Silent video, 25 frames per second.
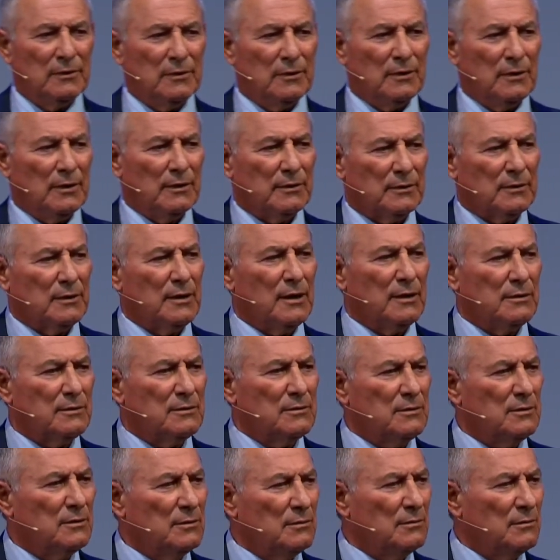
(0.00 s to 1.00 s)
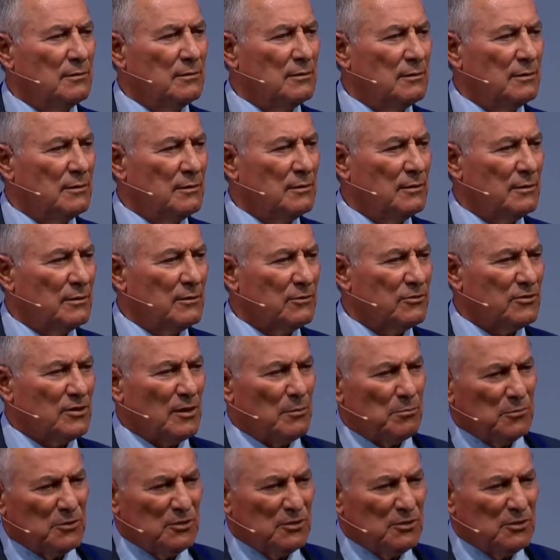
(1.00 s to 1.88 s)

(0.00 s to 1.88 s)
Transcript: and get some